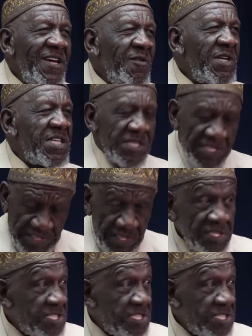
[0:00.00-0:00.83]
which is